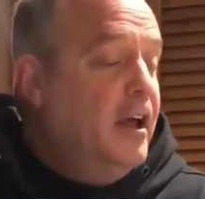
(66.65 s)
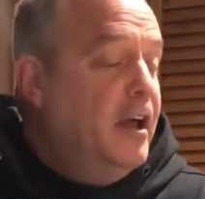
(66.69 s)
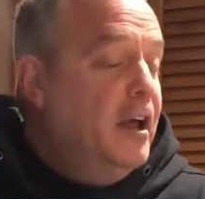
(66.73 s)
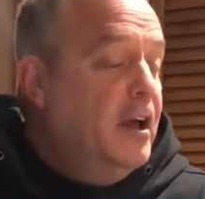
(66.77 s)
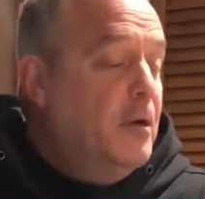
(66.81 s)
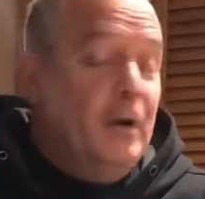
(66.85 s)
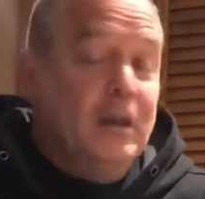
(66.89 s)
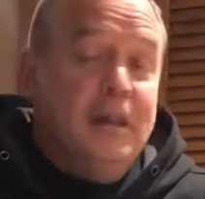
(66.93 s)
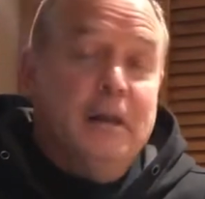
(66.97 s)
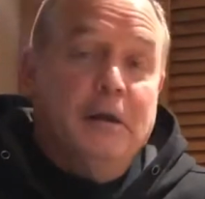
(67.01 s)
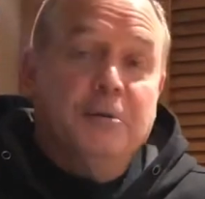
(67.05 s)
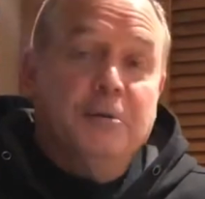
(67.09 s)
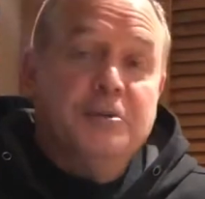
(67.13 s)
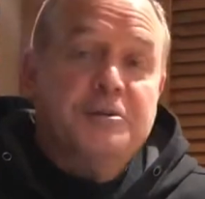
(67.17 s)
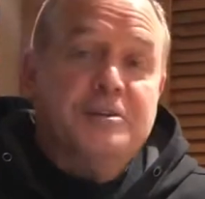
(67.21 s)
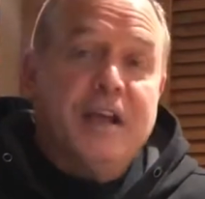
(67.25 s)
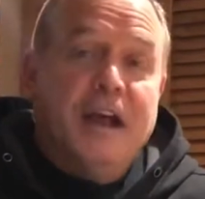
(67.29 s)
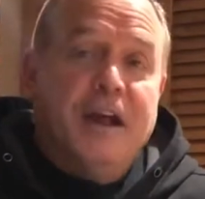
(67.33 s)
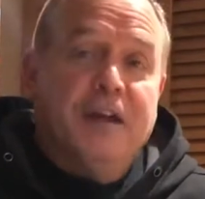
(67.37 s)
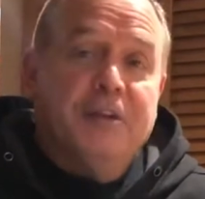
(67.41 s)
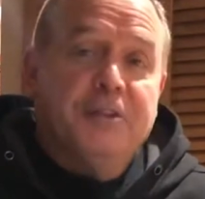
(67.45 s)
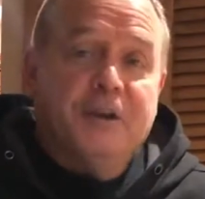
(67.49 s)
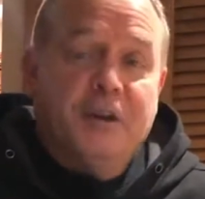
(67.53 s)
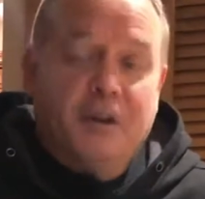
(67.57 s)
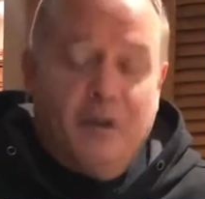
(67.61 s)
While I was
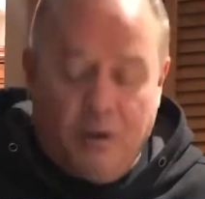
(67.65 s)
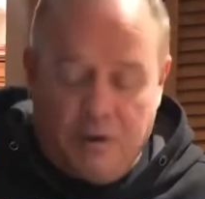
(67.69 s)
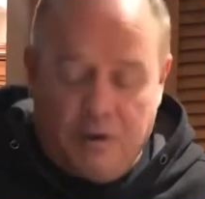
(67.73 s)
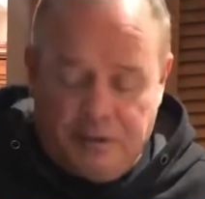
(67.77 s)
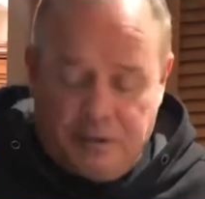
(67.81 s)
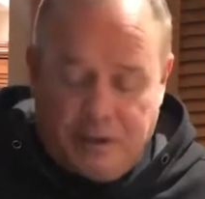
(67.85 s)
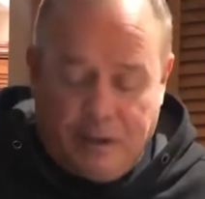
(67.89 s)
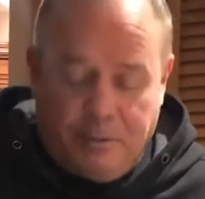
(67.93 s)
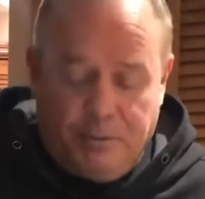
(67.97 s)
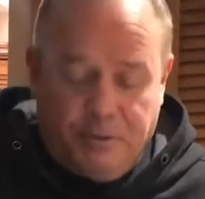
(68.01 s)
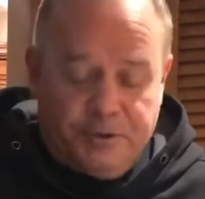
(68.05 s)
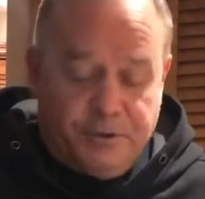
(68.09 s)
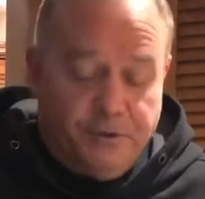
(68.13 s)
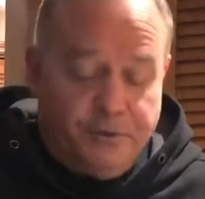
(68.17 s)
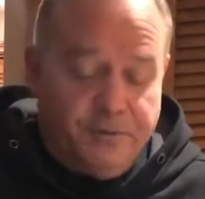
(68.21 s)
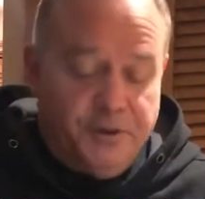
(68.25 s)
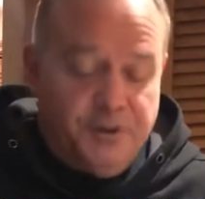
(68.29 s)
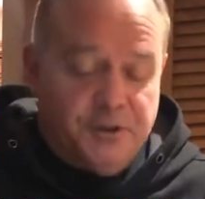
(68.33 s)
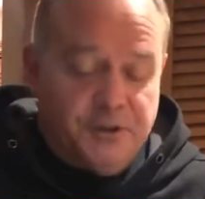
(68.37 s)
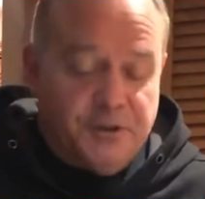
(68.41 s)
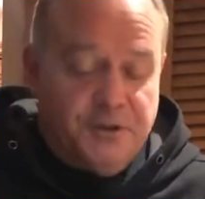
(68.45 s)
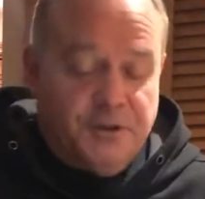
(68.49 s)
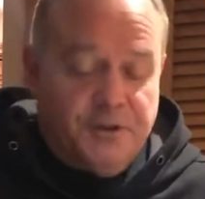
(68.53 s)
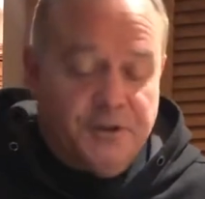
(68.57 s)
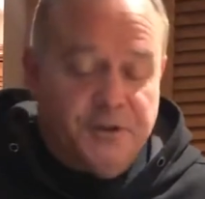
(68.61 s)
out there, I was able to
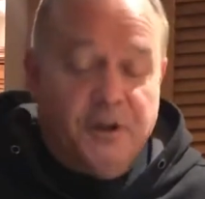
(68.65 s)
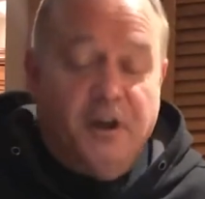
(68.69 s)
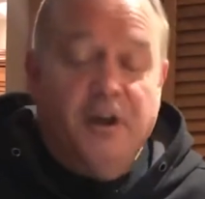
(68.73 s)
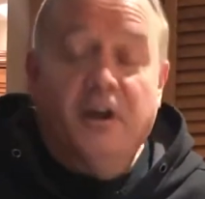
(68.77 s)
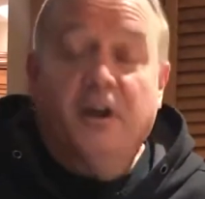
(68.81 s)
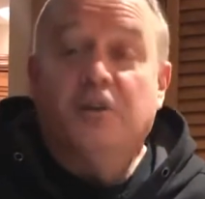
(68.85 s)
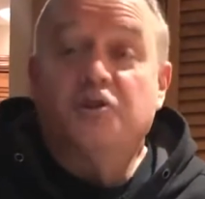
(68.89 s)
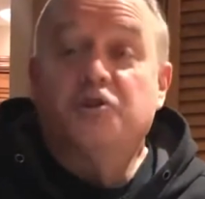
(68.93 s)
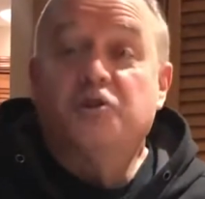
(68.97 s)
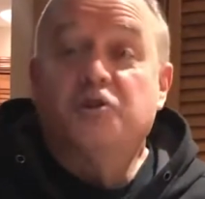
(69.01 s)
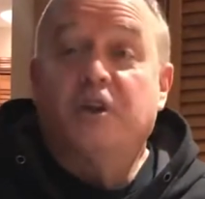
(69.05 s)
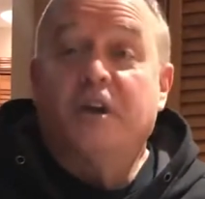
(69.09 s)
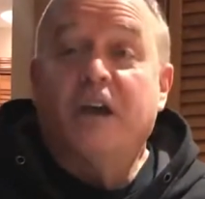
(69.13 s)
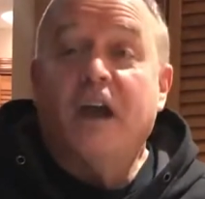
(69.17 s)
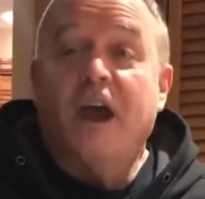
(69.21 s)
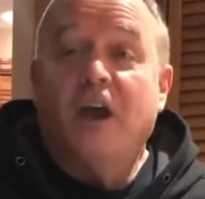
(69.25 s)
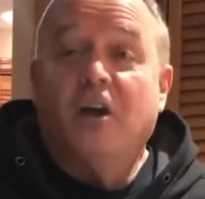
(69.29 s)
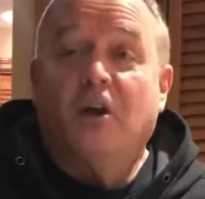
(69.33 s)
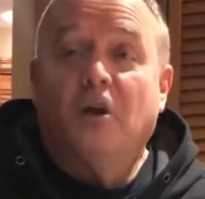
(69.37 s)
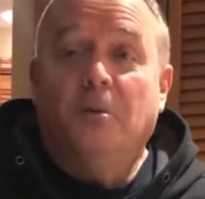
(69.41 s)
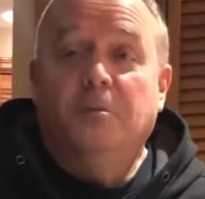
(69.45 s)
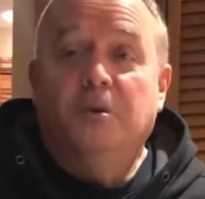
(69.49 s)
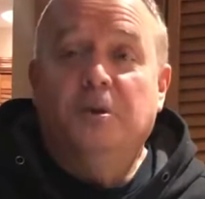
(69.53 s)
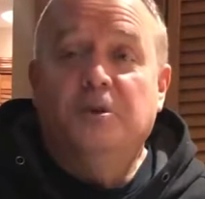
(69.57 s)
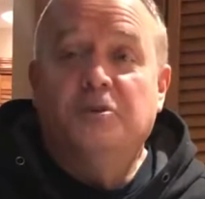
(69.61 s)
visit
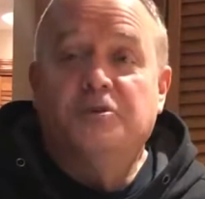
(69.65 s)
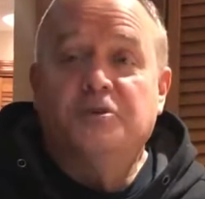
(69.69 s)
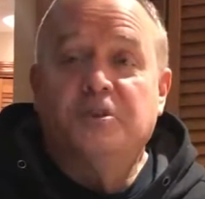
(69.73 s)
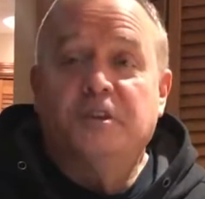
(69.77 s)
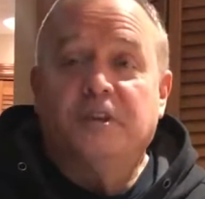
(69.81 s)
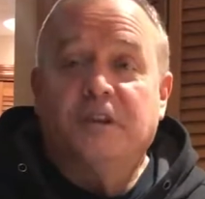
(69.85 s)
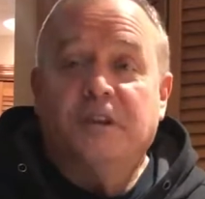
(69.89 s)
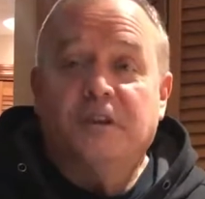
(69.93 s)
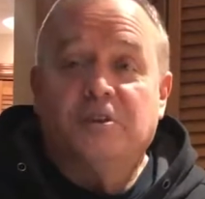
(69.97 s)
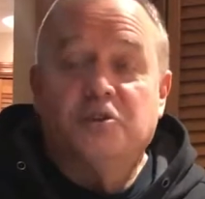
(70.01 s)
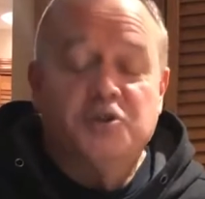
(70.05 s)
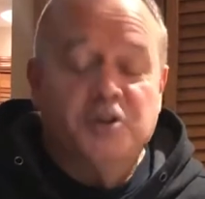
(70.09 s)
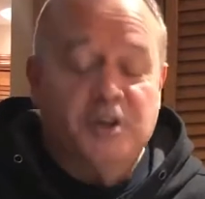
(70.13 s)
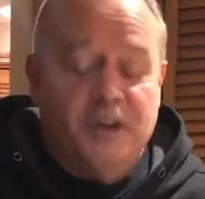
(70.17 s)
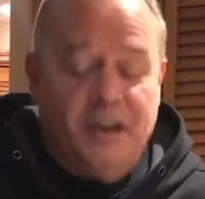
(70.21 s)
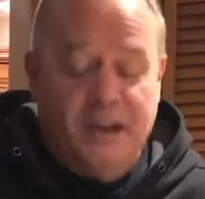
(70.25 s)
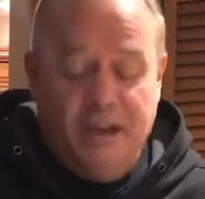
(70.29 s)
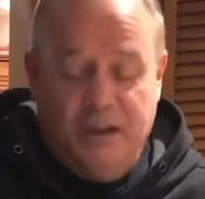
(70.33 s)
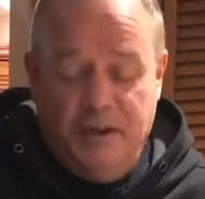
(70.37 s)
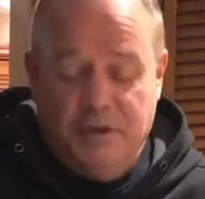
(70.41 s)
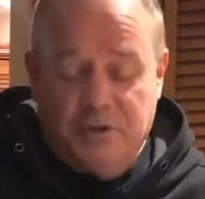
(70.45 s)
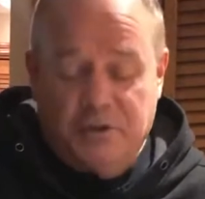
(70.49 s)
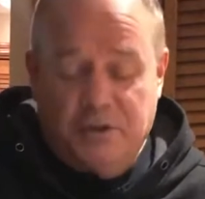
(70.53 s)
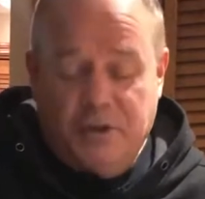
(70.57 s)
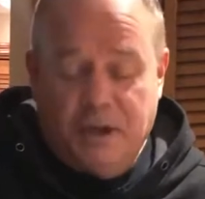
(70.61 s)
Chicago Music
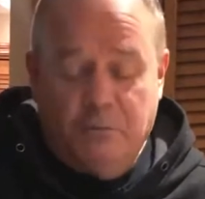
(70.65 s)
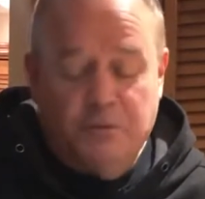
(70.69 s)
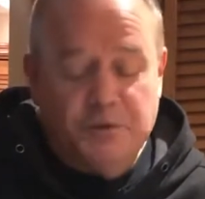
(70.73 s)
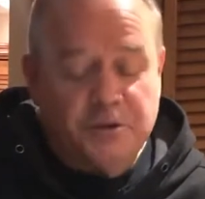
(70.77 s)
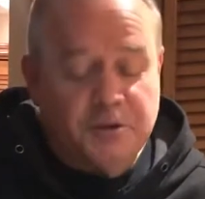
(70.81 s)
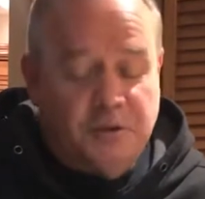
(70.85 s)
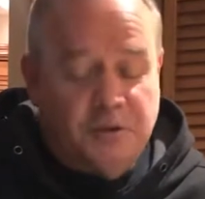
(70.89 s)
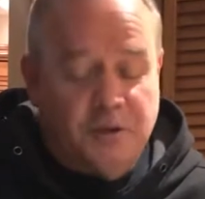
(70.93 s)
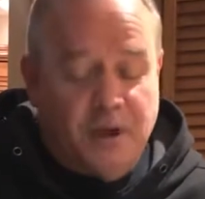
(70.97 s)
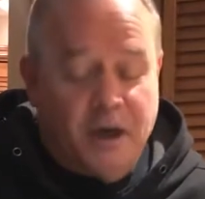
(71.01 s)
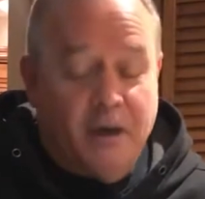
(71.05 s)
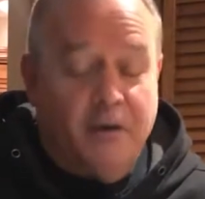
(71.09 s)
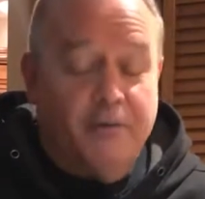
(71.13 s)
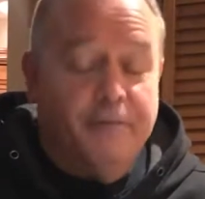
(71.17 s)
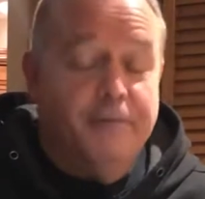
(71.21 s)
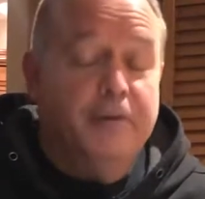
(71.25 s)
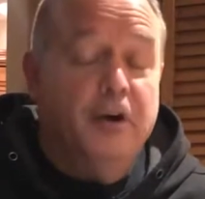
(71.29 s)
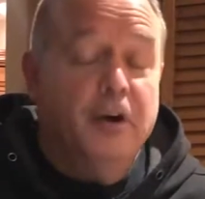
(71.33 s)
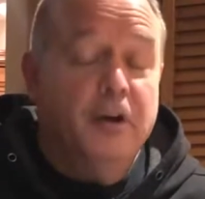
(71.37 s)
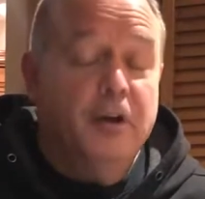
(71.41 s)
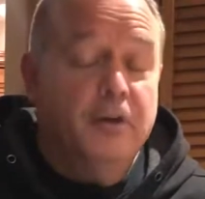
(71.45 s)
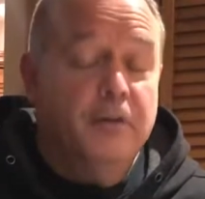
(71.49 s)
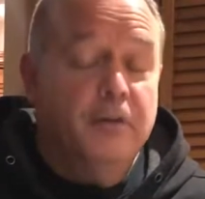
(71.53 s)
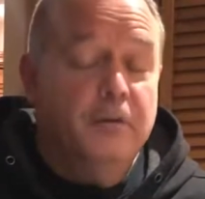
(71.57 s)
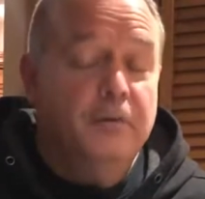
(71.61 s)
Exchange. That was a lot of
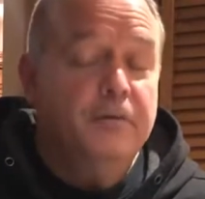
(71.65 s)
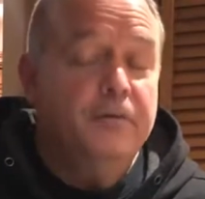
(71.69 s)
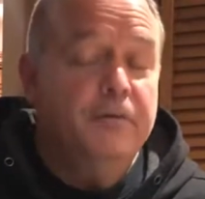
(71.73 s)
fun.